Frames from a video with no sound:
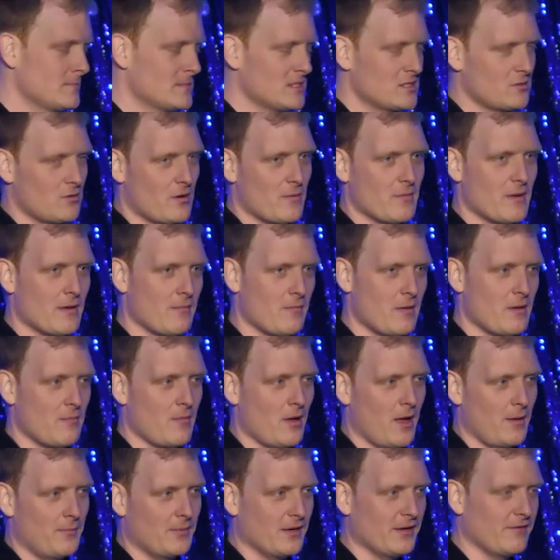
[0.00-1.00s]
So I met my
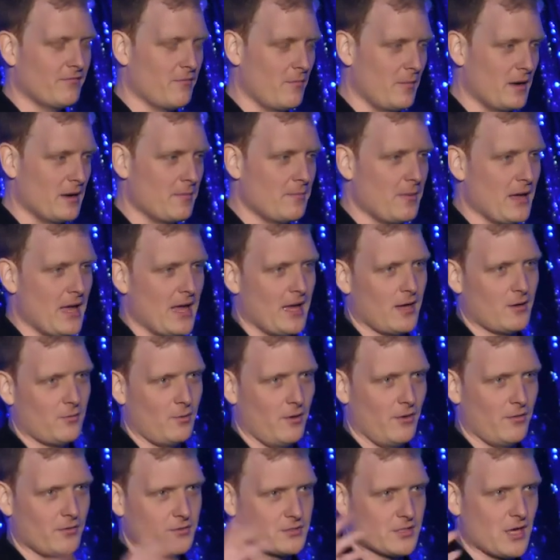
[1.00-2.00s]
mom to give the money back.
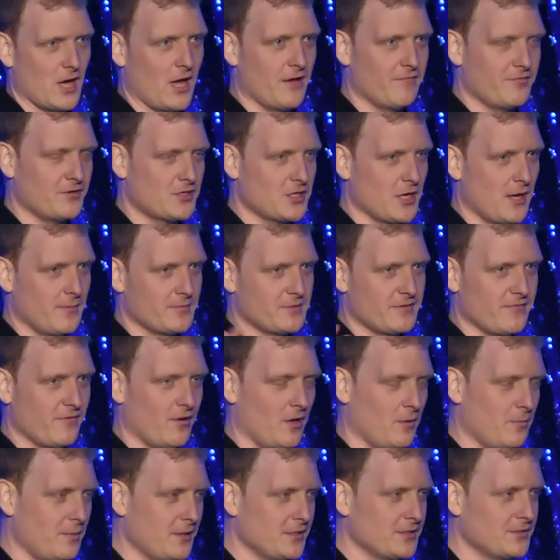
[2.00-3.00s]
One of those coffee shops you've
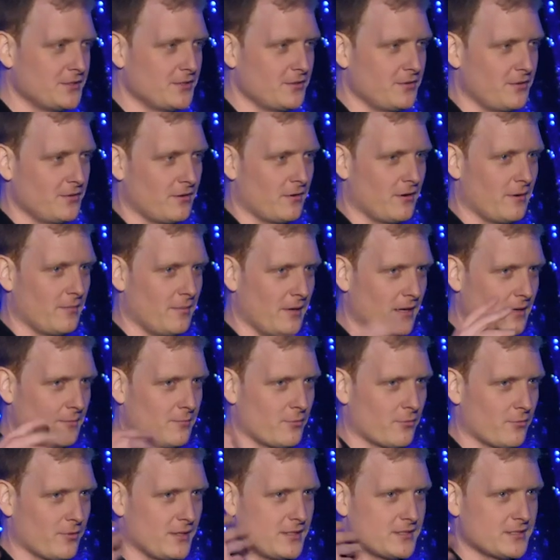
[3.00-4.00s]
all been to, you know what I mean?
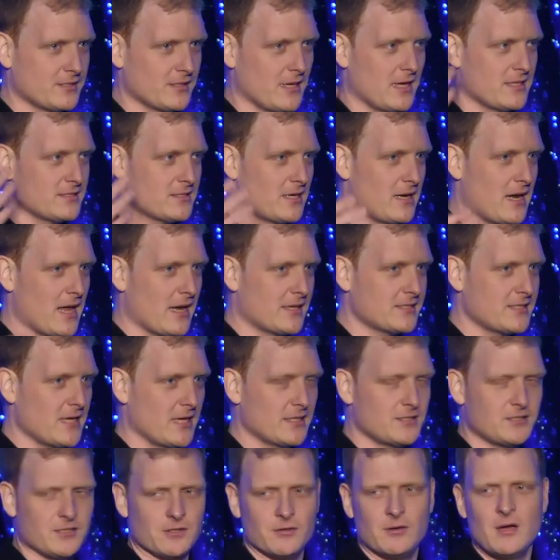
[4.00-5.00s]
Barista has a neck
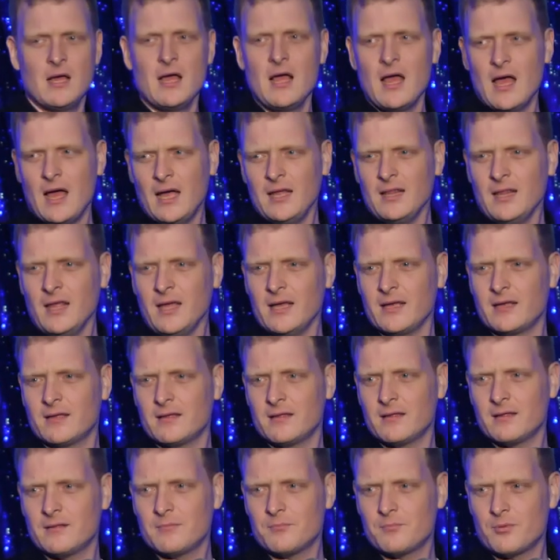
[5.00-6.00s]
tattoo. I
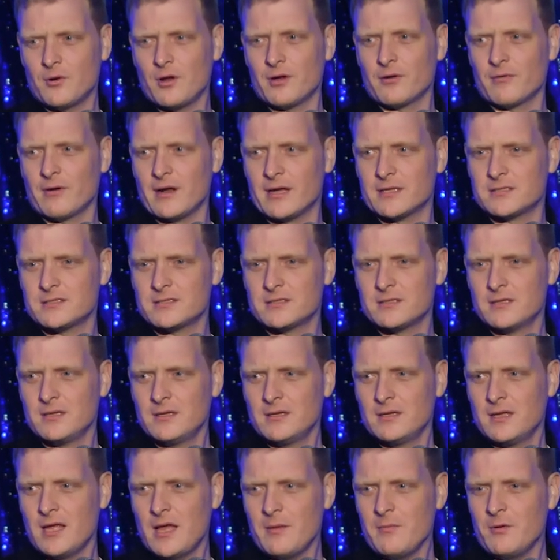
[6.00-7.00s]
like progress.
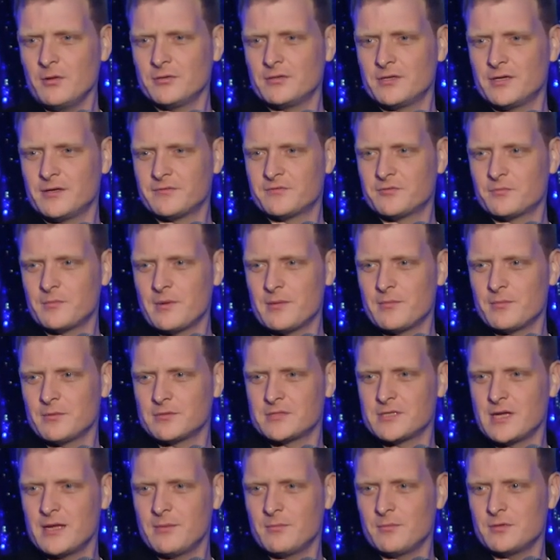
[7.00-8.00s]
I'm old enough to remember
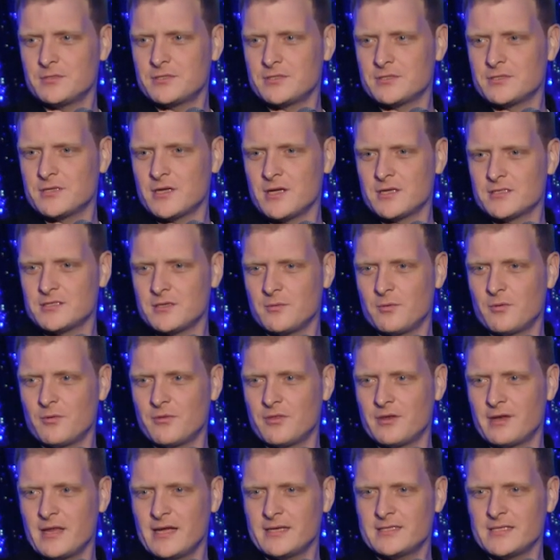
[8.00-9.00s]
time was you saw someone
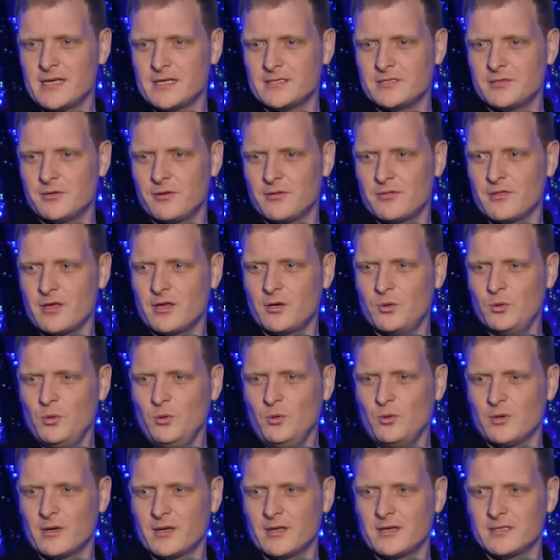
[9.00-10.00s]
with a neck tattoo, you thought,
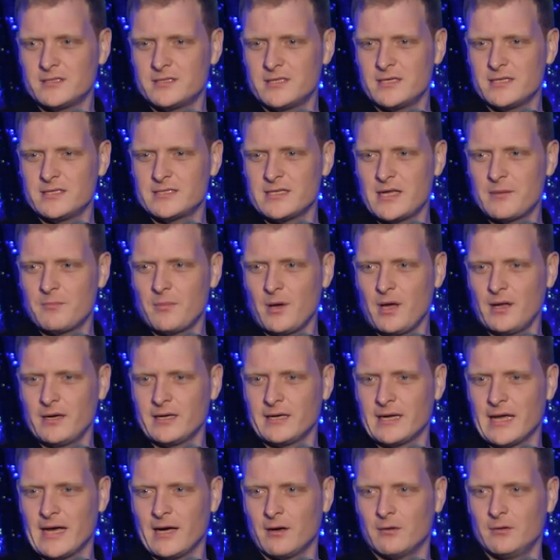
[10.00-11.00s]
ooh, I'm gonna see a dead
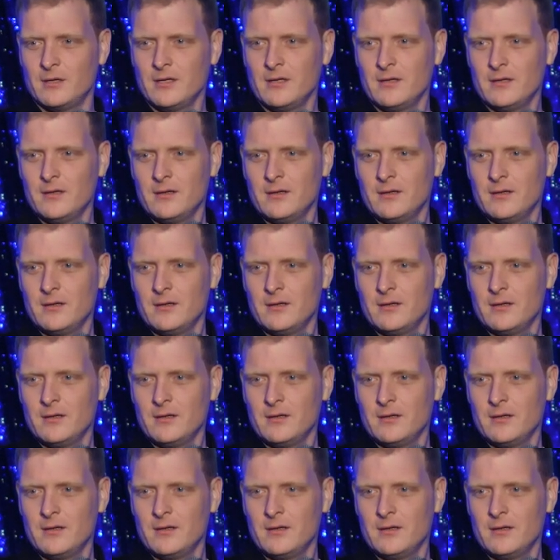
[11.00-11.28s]
body now.